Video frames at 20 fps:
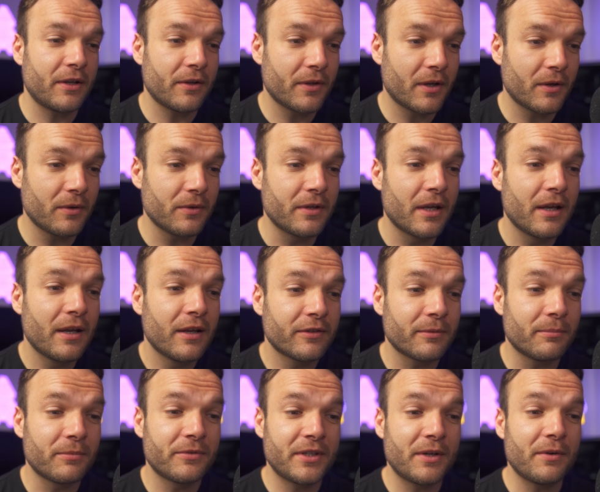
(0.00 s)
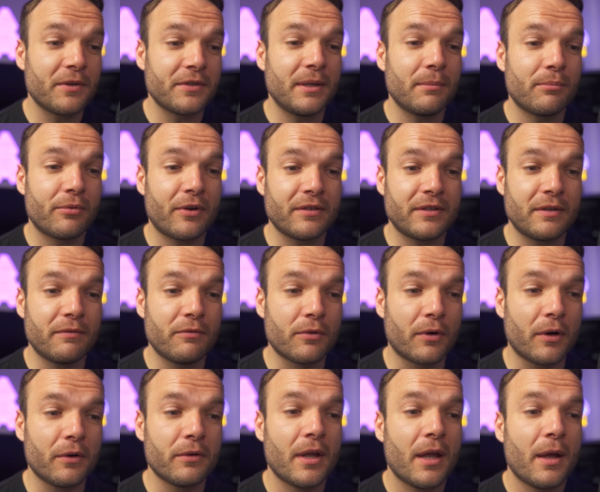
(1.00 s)
on those, some seriously impressive
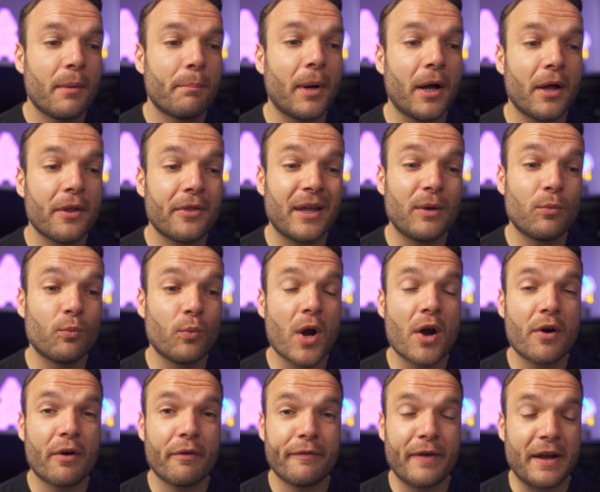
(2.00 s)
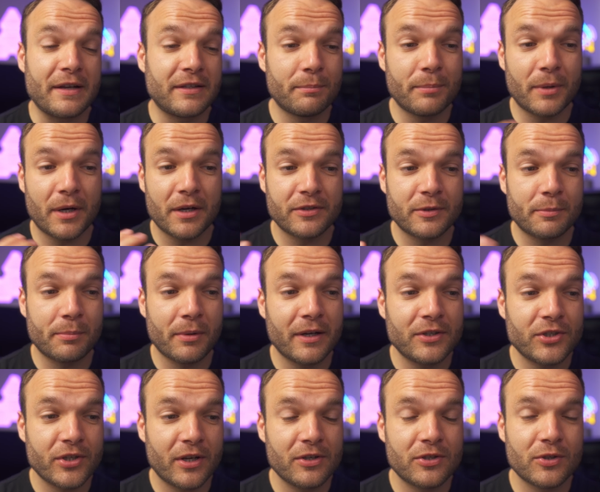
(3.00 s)
growth, but they were affected by supply
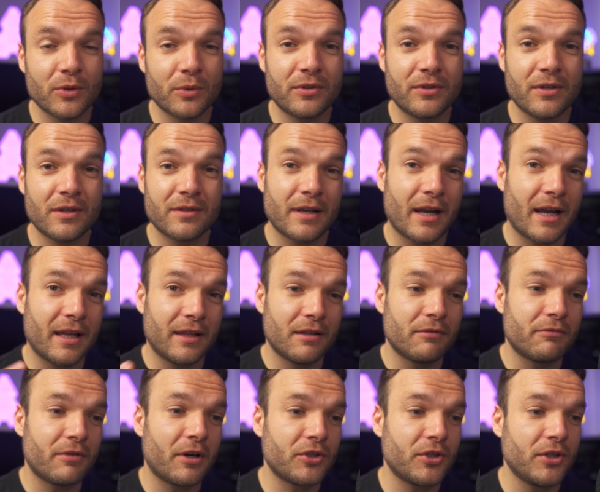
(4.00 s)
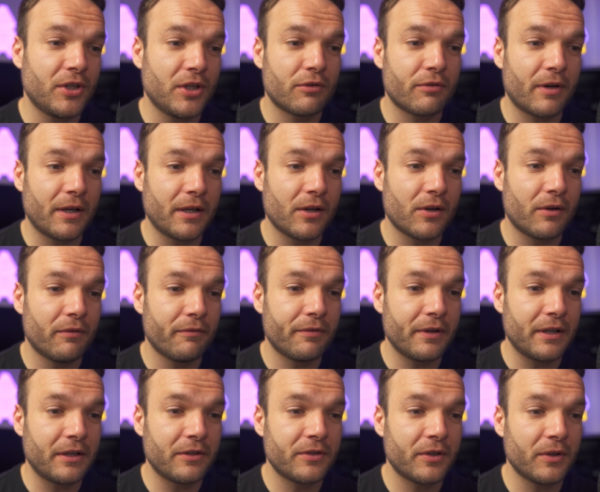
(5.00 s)
chain shortages and the Russia-Ukraine
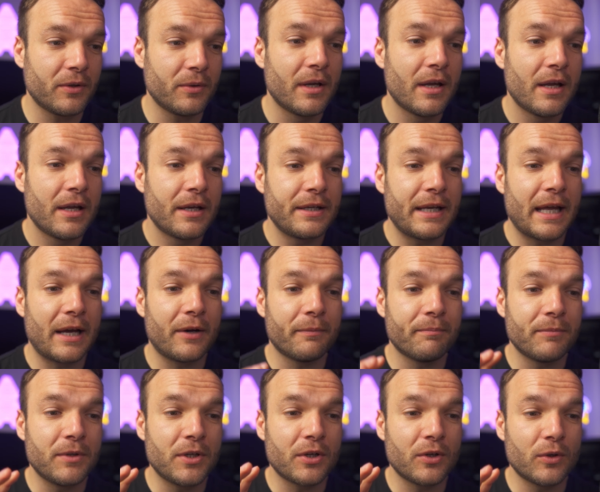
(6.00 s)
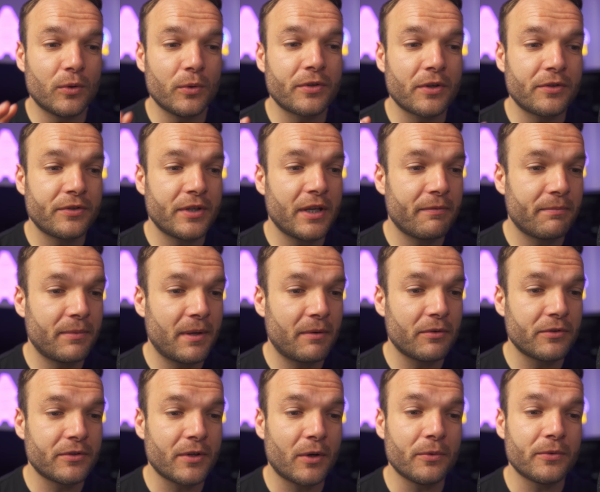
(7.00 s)
conflict too. Now, you can also see from their
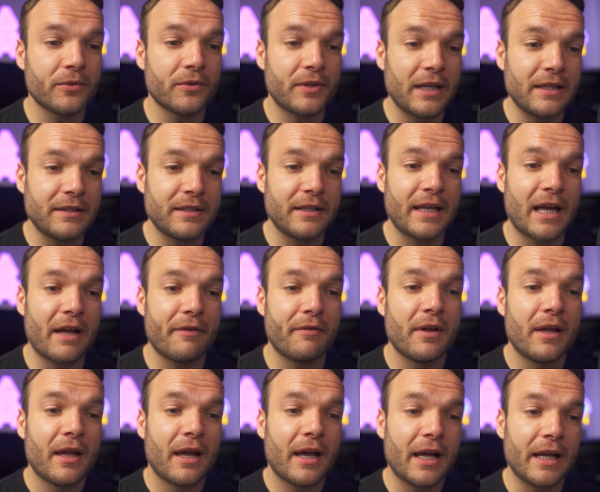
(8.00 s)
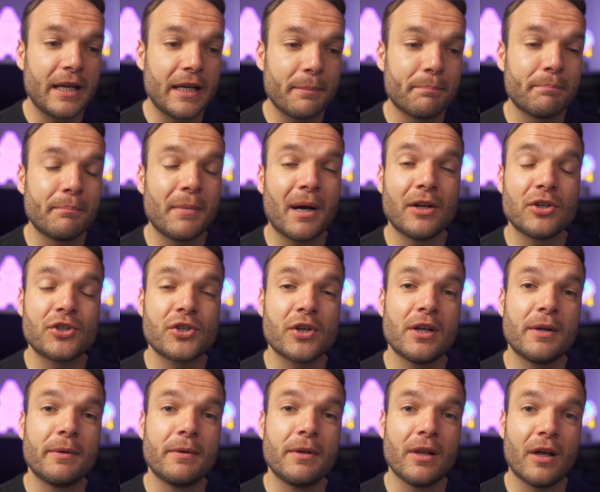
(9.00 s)
results that they did have a much
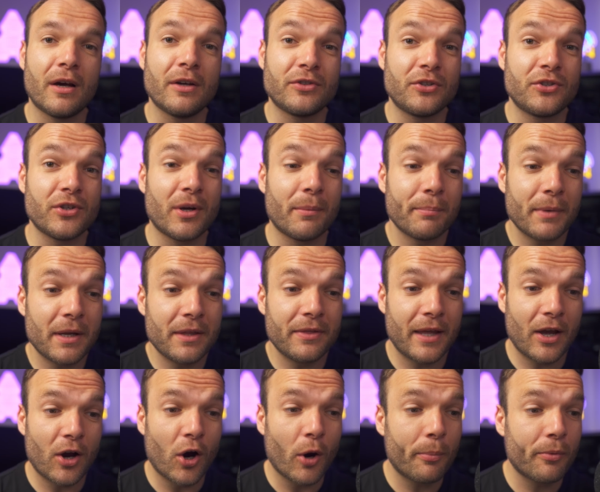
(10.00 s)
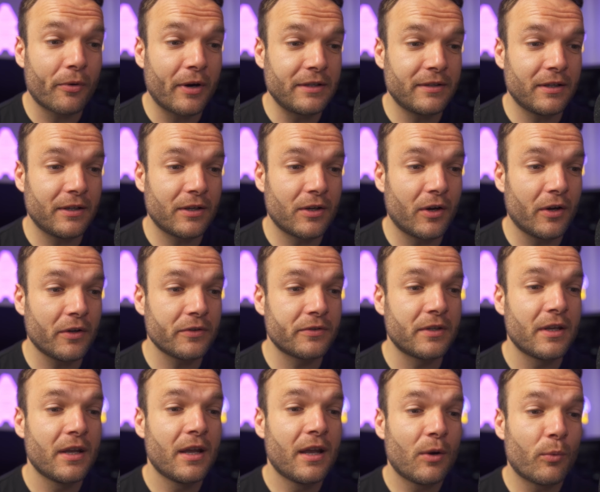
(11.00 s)
larger jump in their operating
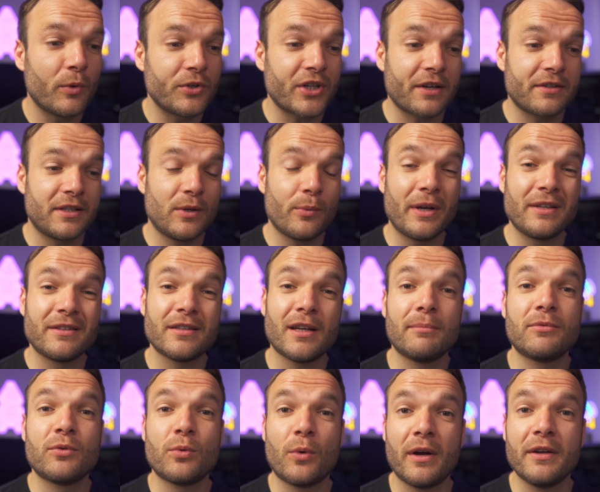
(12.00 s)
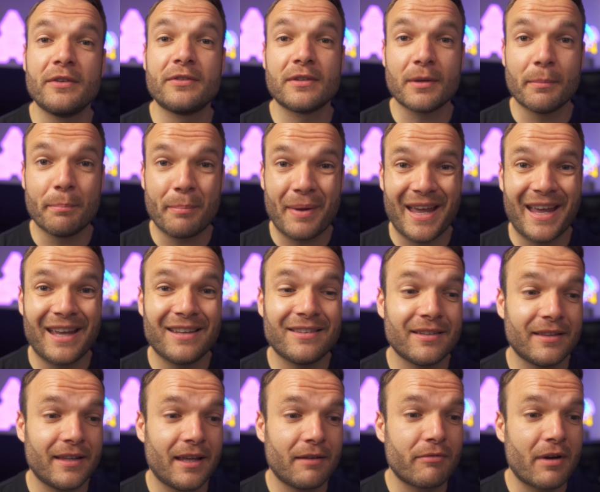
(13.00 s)
costs, which actually went up twice compared
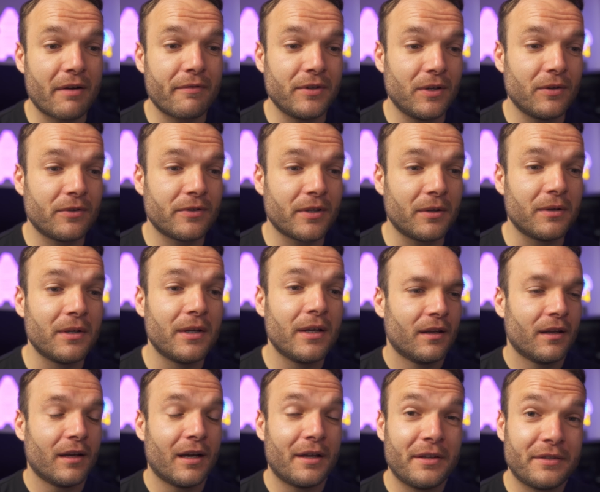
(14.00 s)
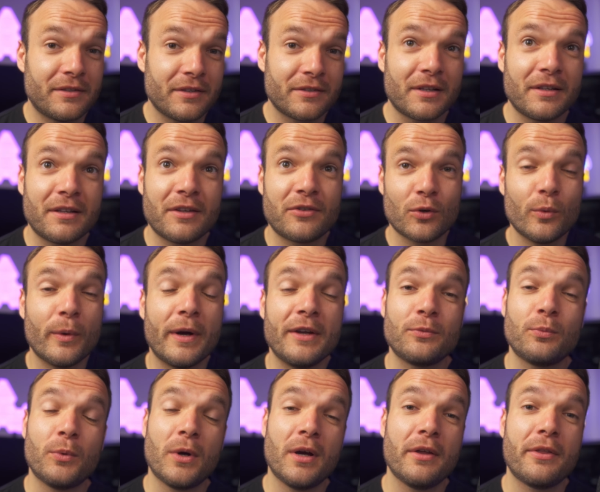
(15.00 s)
to their revenue. So, and this is something that's
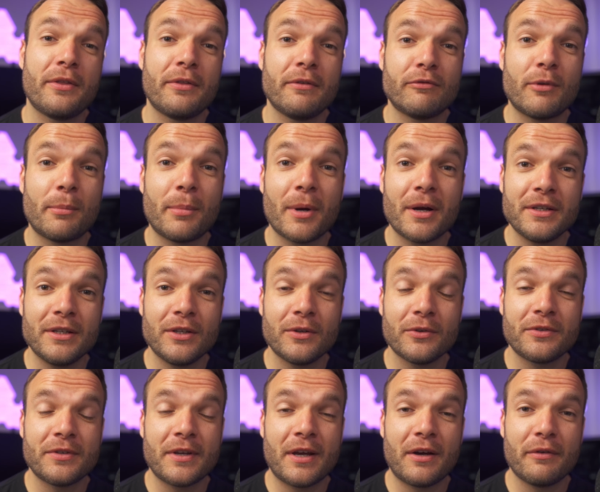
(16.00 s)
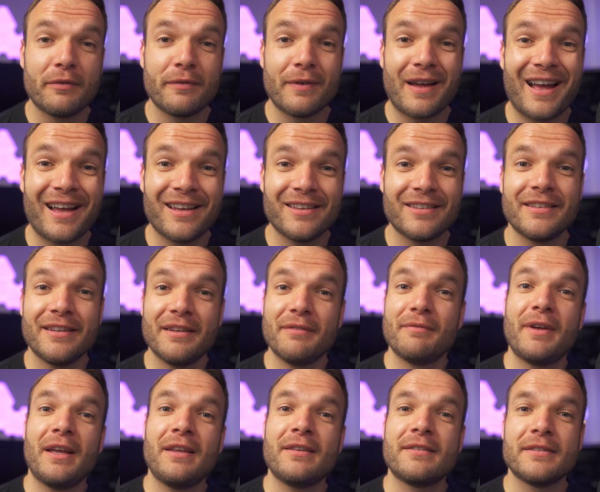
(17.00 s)
always worth reminding yourself as an
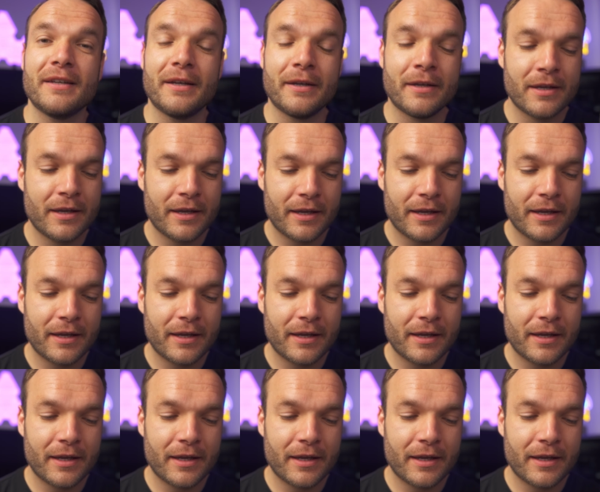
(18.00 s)
investor.